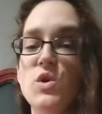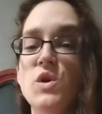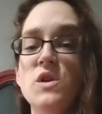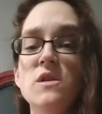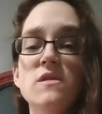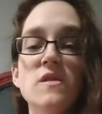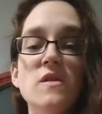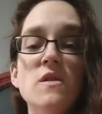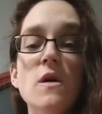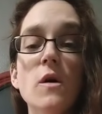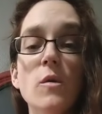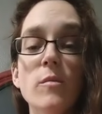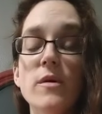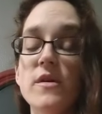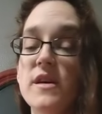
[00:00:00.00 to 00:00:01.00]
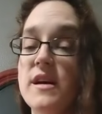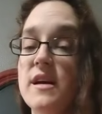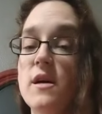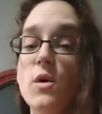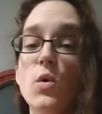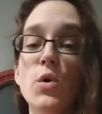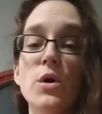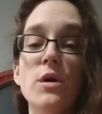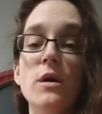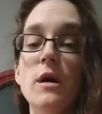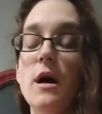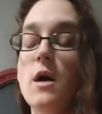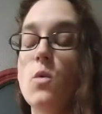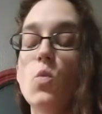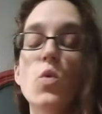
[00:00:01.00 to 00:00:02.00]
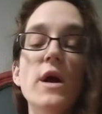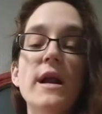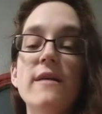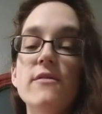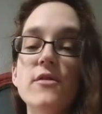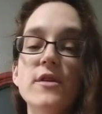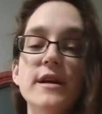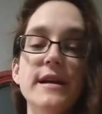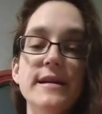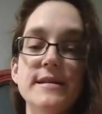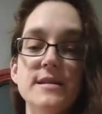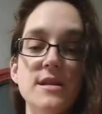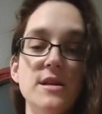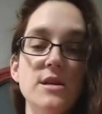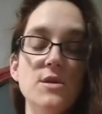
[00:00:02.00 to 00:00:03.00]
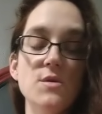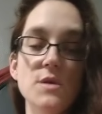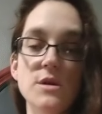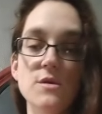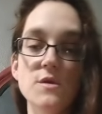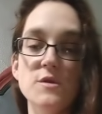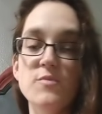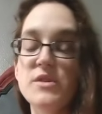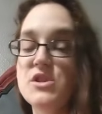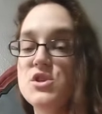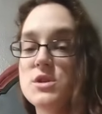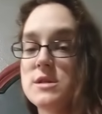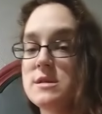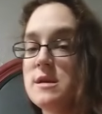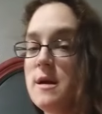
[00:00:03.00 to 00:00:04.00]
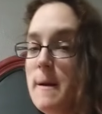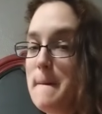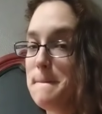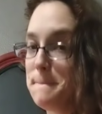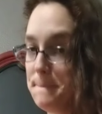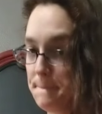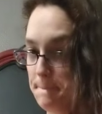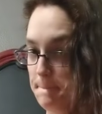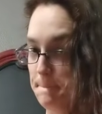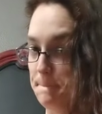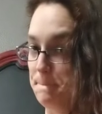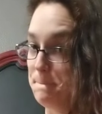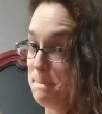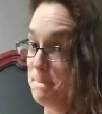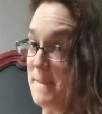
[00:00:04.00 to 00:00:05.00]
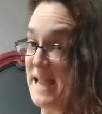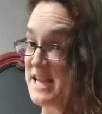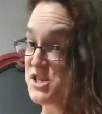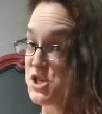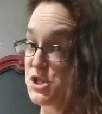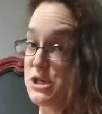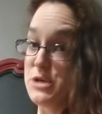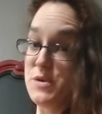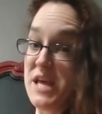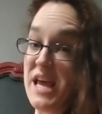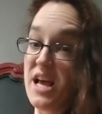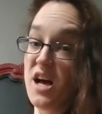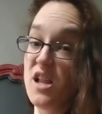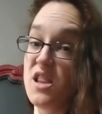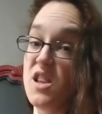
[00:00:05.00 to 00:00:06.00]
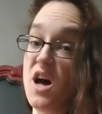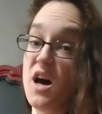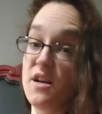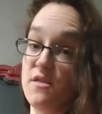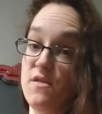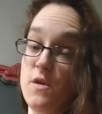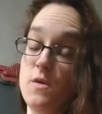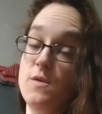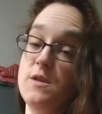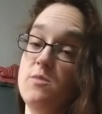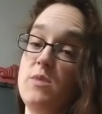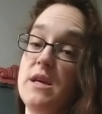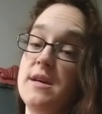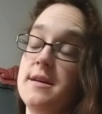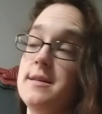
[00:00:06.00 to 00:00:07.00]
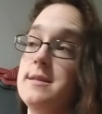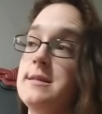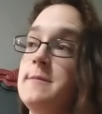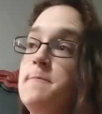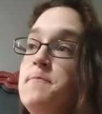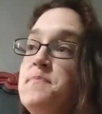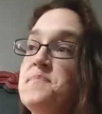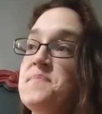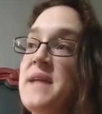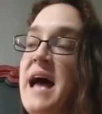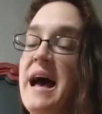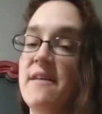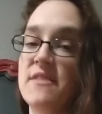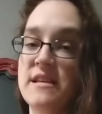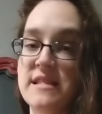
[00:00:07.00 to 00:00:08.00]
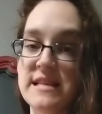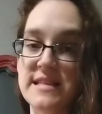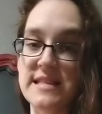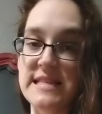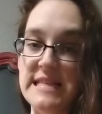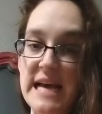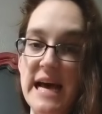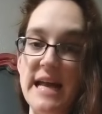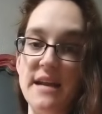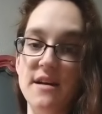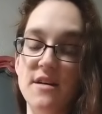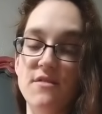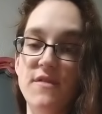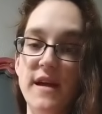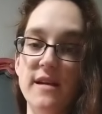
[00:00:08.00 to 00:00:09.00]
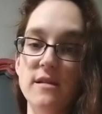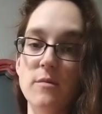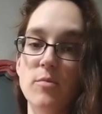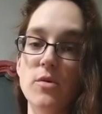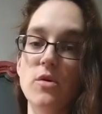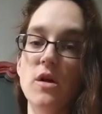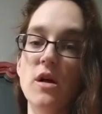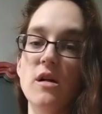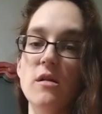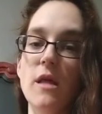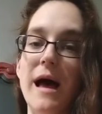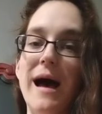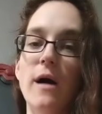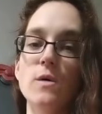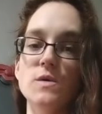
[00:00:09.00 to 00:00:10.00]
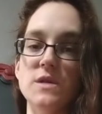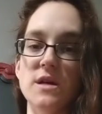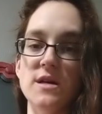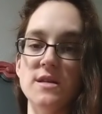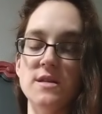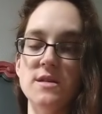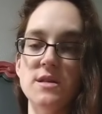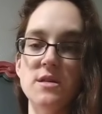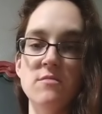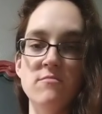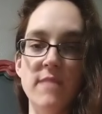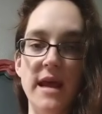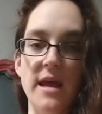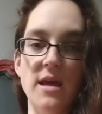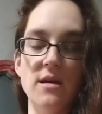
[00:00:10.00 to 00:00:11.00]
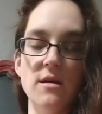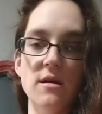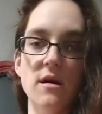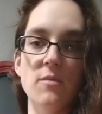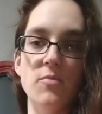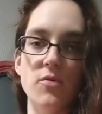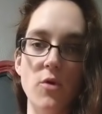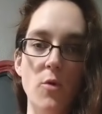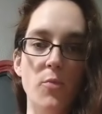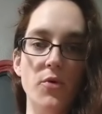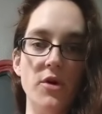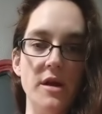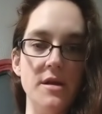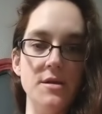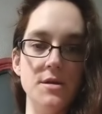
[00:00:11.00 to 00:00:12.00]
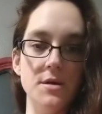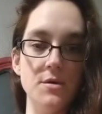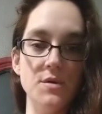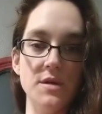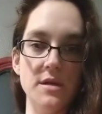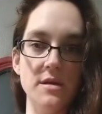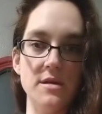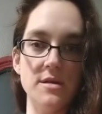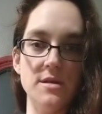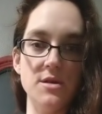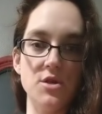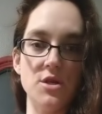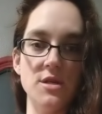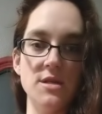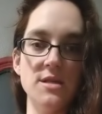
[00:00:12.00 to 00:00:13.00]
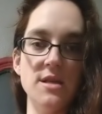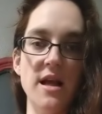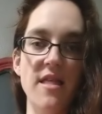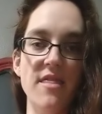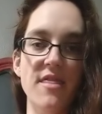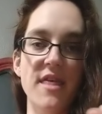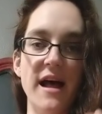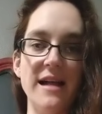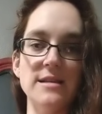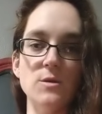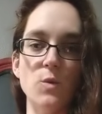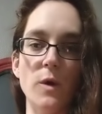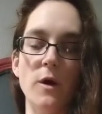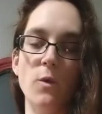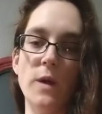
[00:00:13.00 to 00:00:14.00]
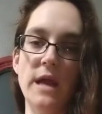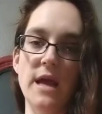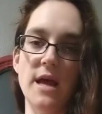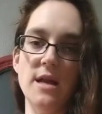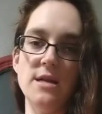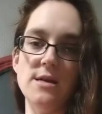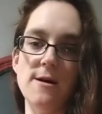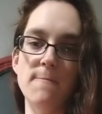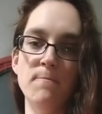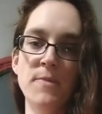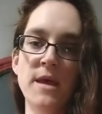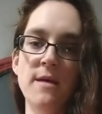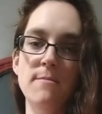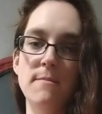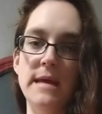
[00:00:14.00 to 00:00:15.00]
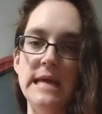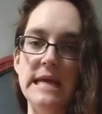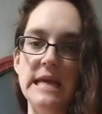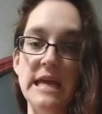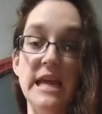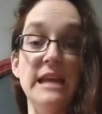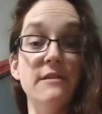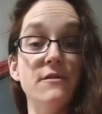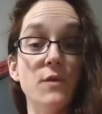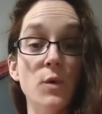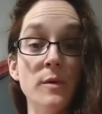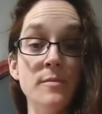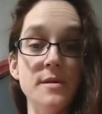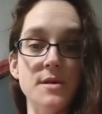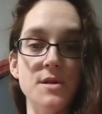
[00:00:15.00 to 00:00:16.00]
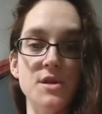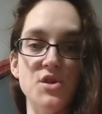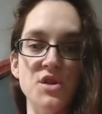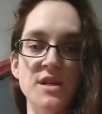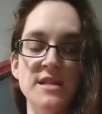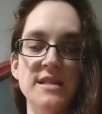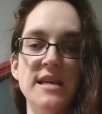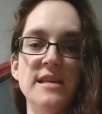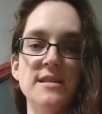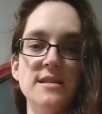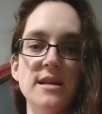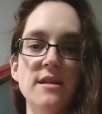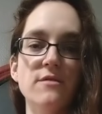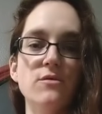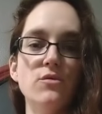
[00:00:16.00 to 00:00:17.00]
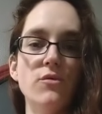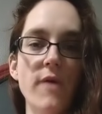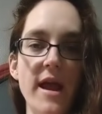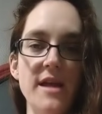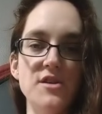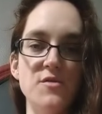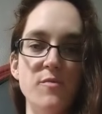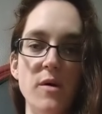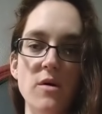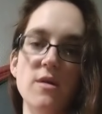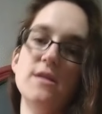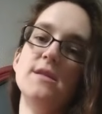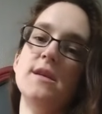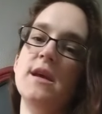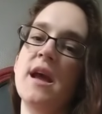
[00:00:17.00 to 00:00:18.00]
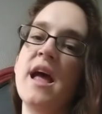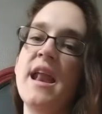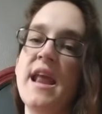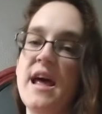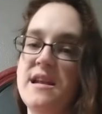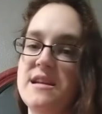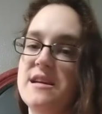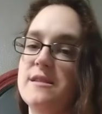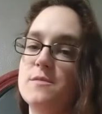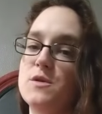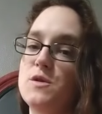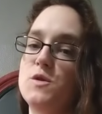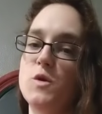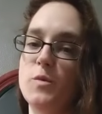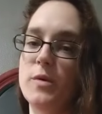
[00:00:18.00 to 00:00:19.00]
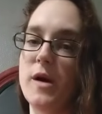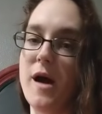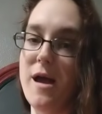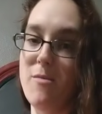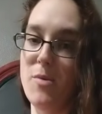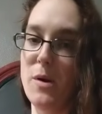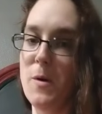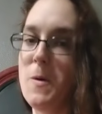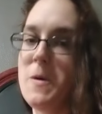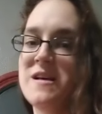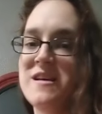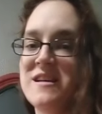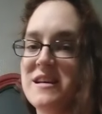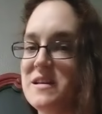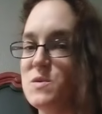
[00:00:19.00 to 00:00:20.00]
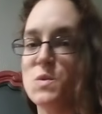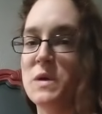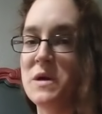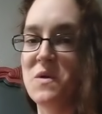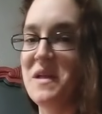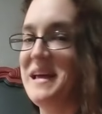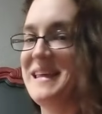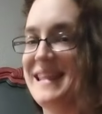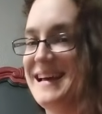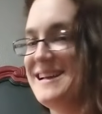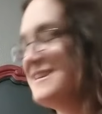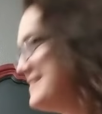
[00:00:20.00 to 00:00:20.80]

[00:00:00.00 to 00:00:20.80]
you can use a notebook, or whatever it is that you use. But just make sure you take a lot of notes, because having this data available allows us to make appropriate dosing decisions. And that's where we end up making informed decisions instead of rage bolusing and ending up super hypo, because we don't like that.